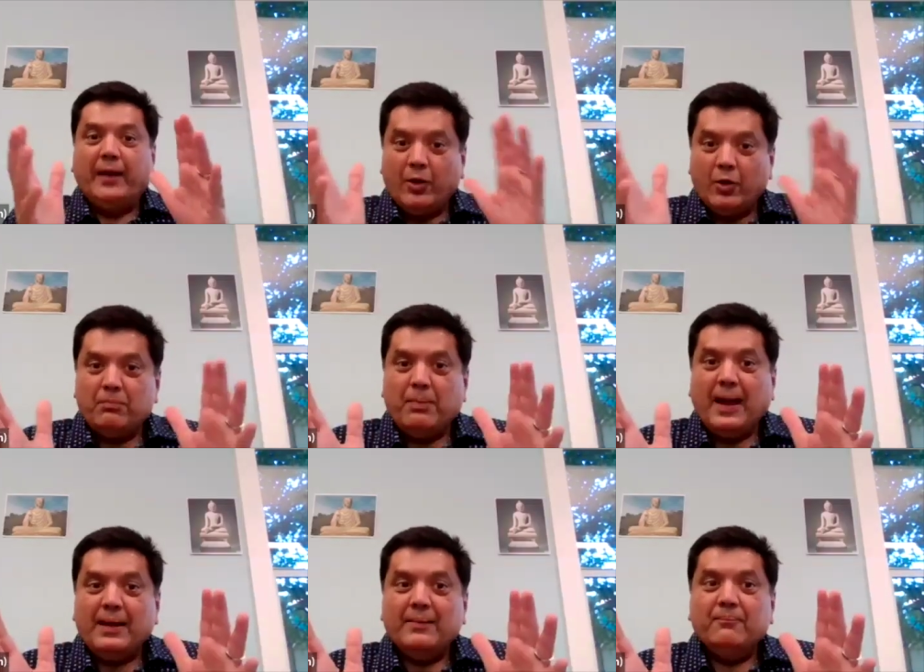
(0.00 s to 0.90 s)
when I look
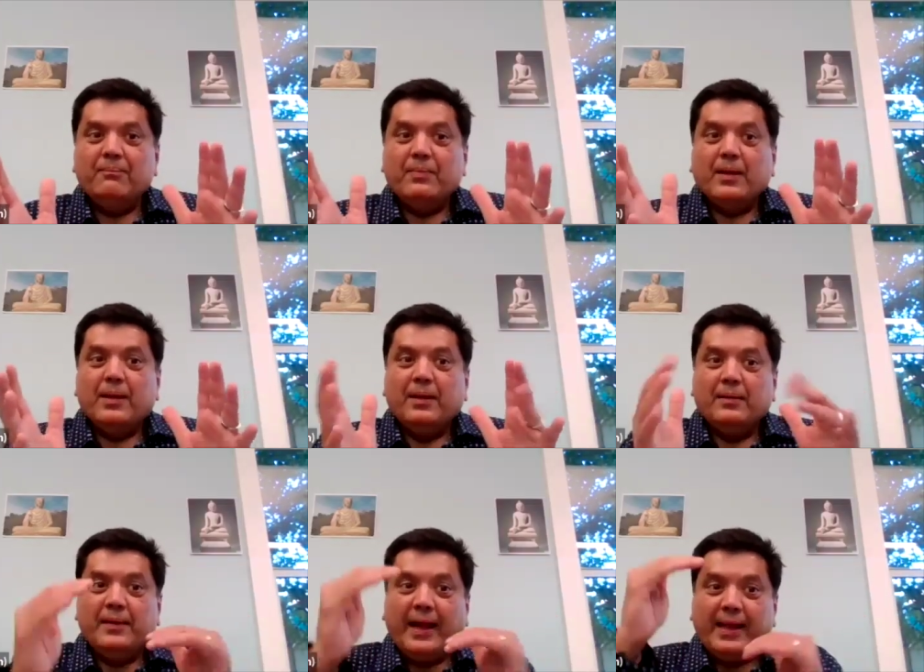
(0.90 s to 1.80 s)
back,
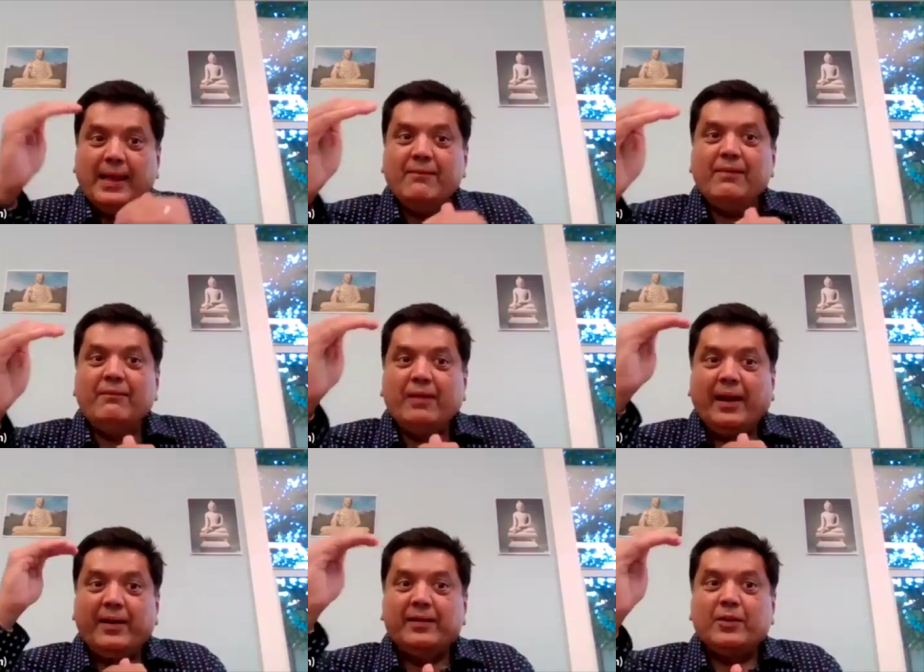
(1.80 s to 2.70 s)
that evening
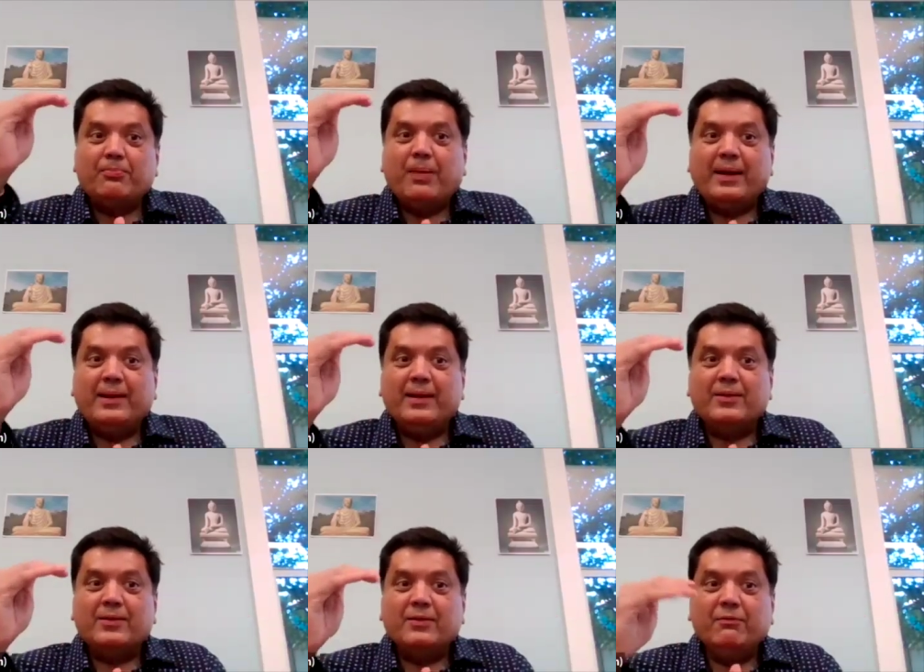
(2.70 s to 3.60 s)
when I did this
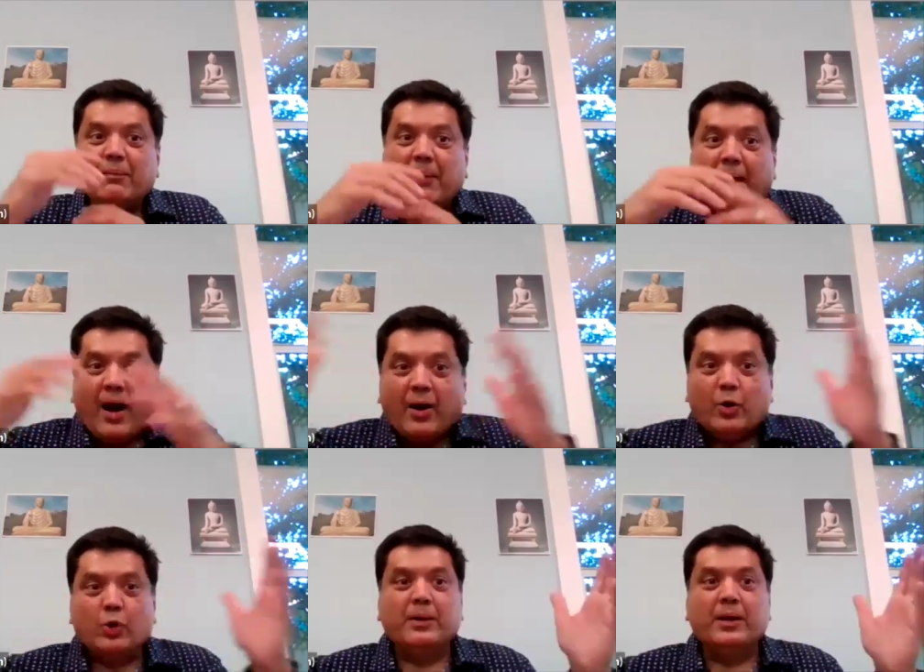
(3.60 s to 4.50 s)
practice, when my
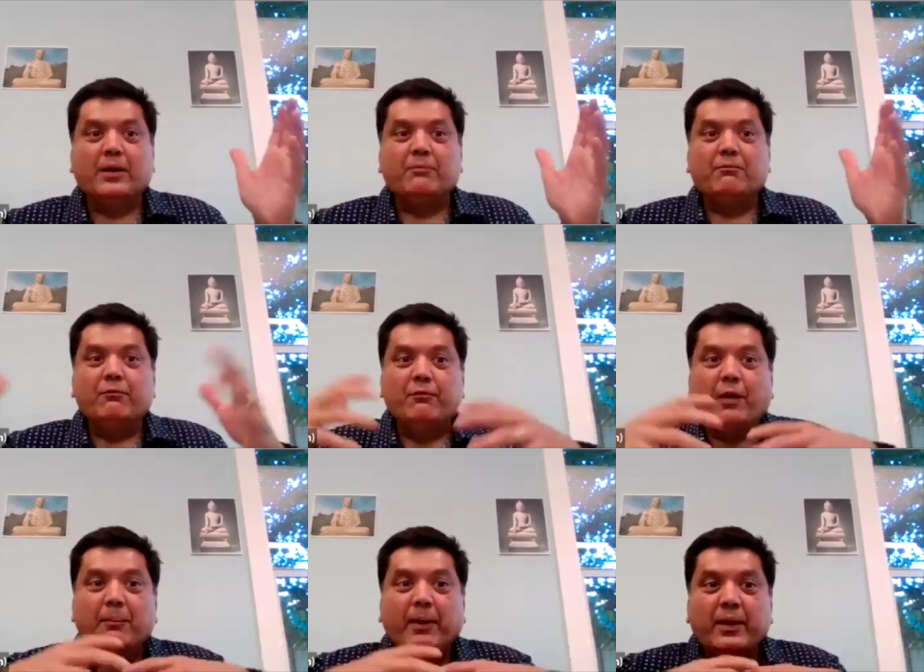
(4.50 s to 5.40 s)
heart opened up,
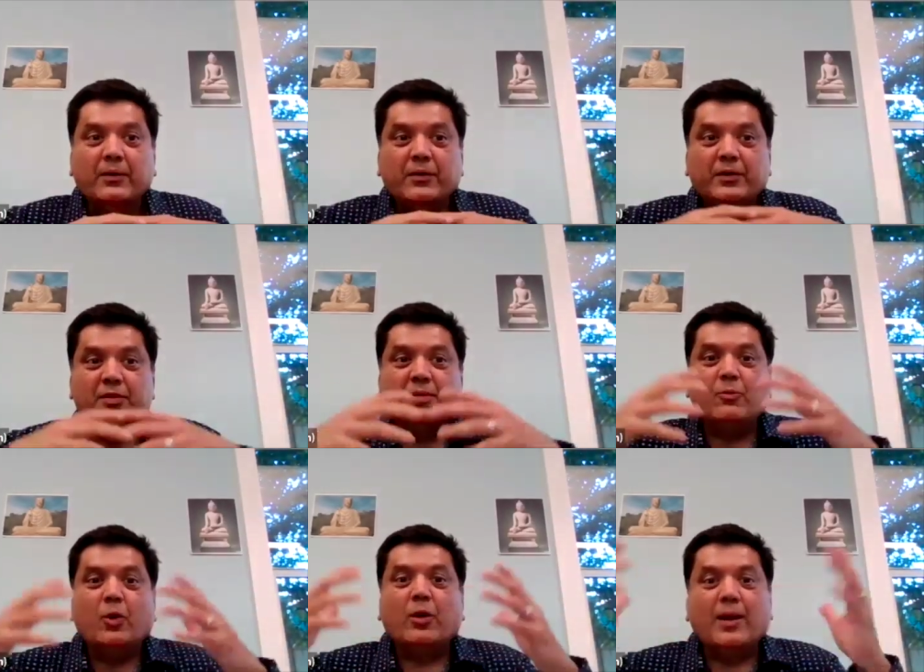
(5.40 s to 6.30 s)
when my nervous
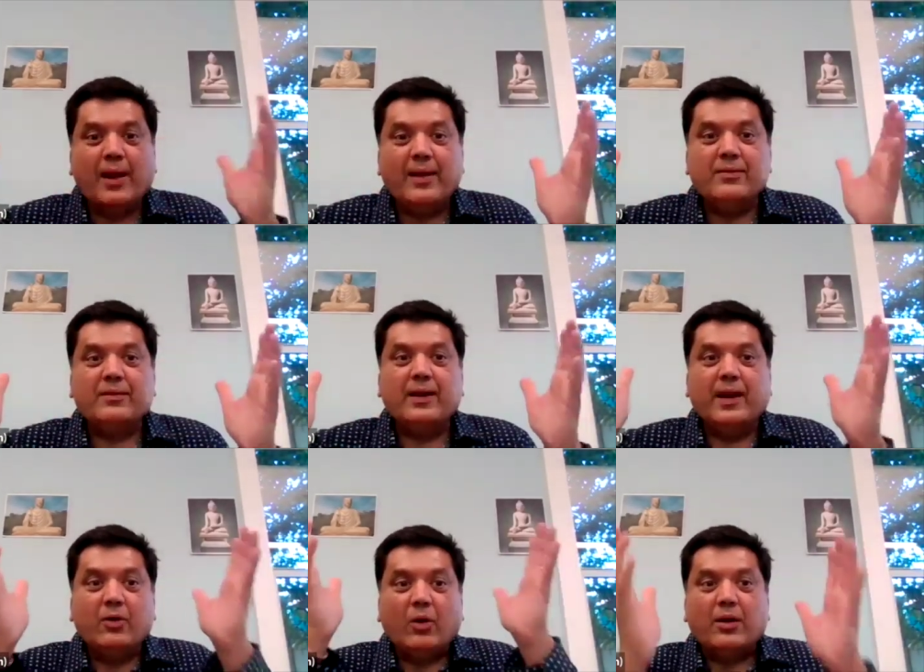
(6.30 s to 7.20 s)
system got cleansed
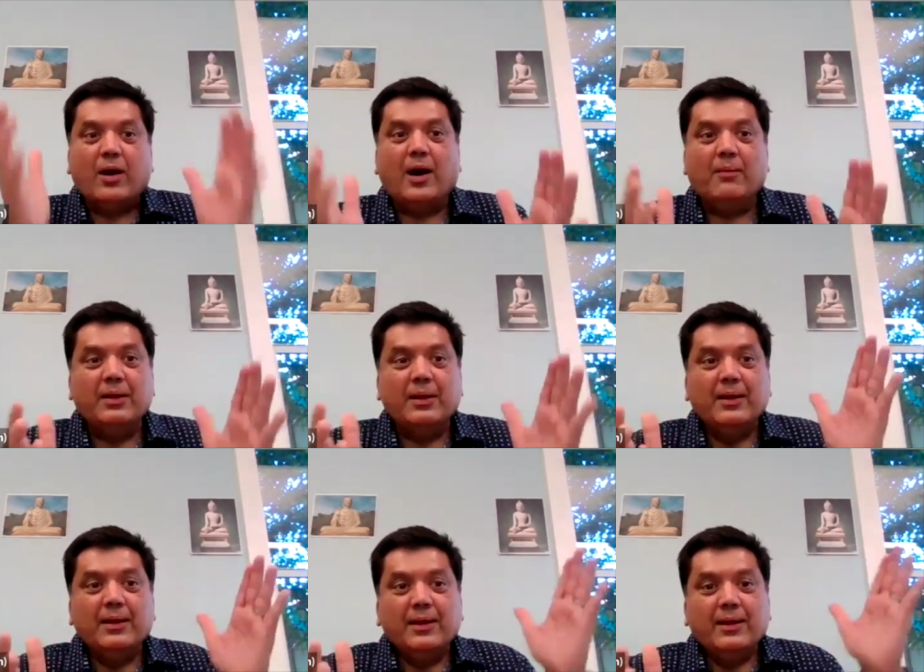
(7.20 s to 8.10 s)
and got calmed,
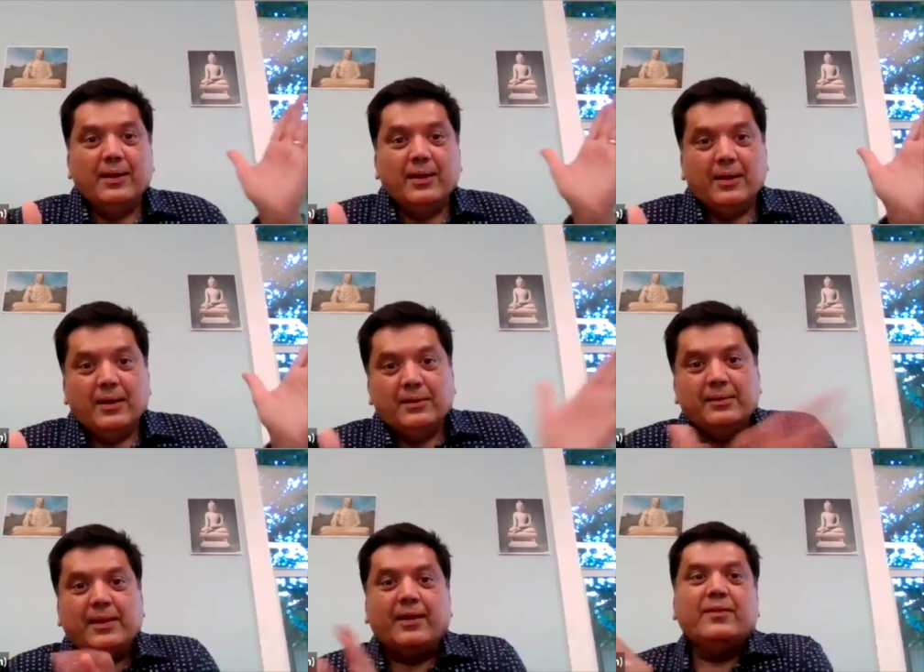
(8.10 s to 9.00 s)

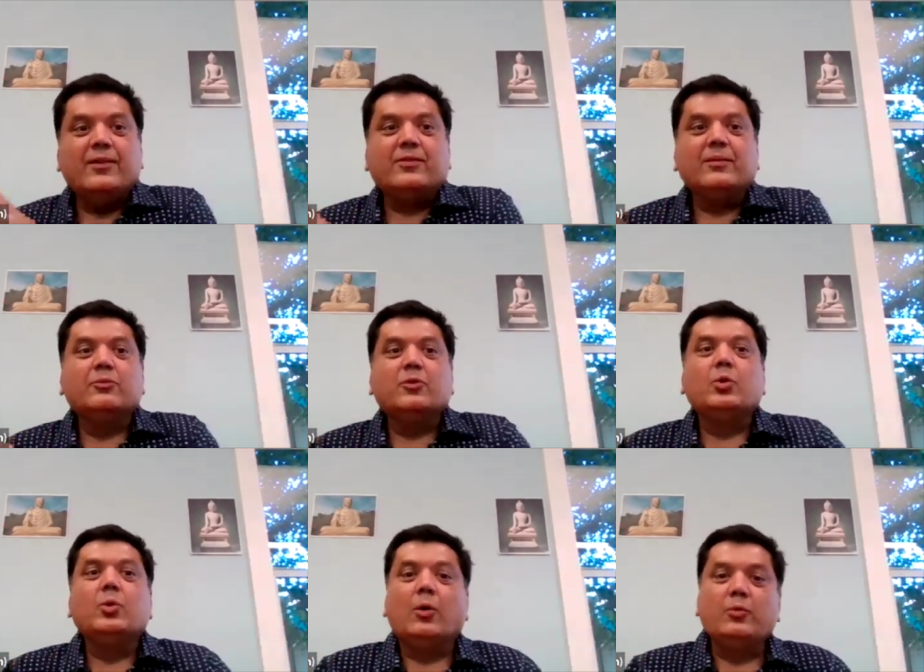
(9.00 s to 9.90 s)
that system
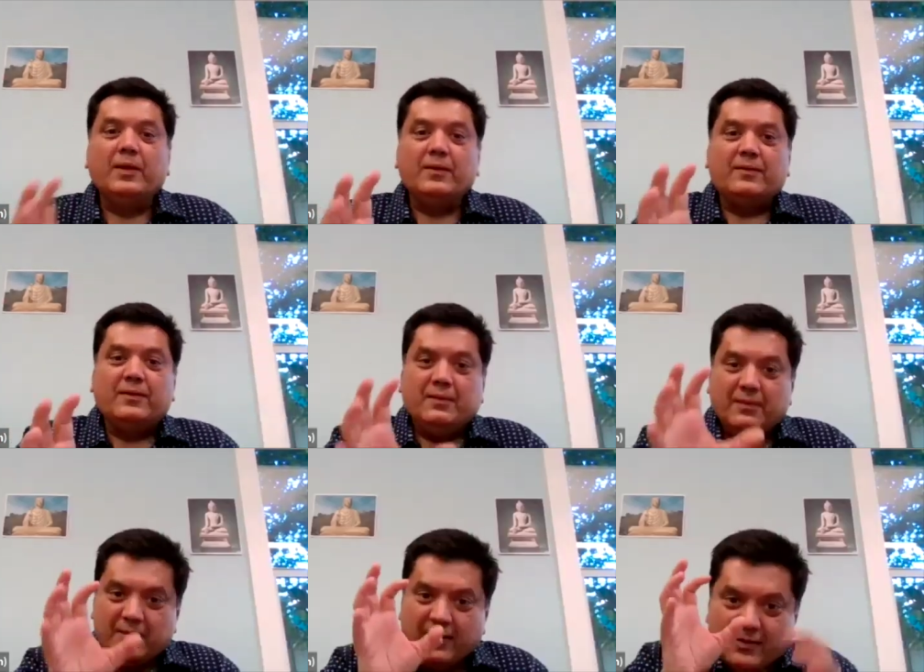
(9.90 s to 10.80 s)
threw out
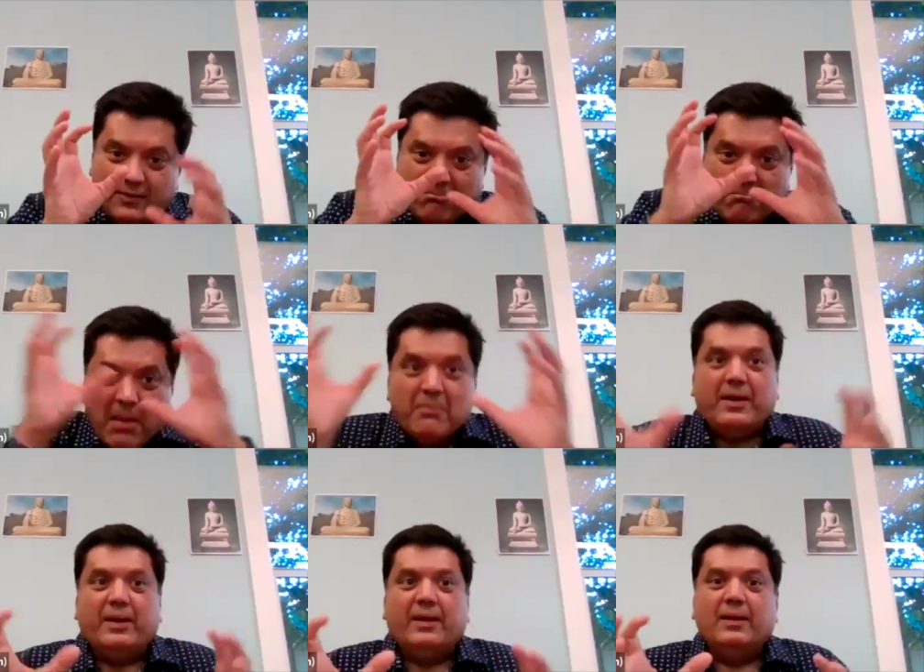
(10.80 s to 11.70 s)
this
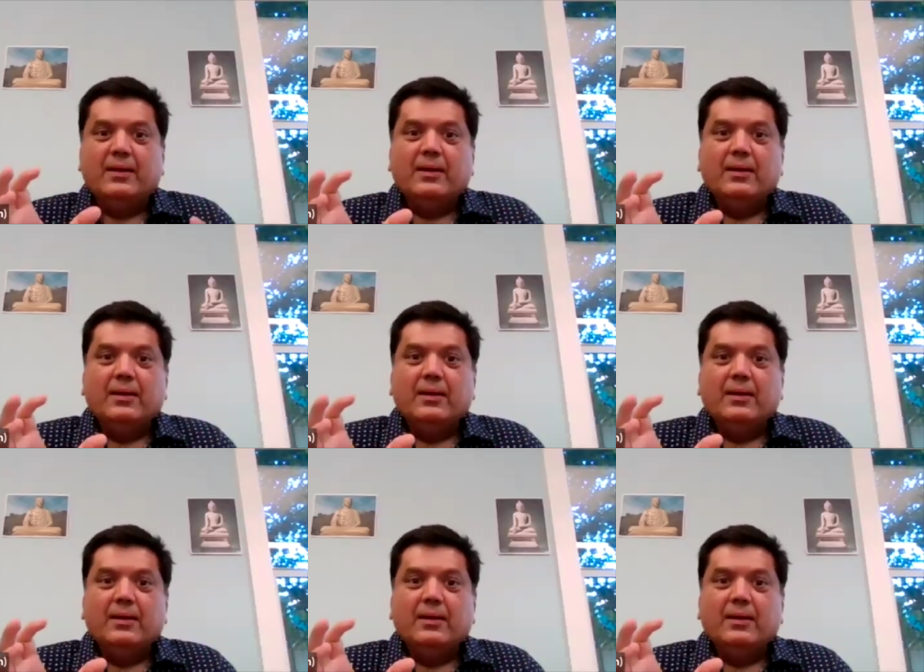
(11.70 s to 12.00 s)
memory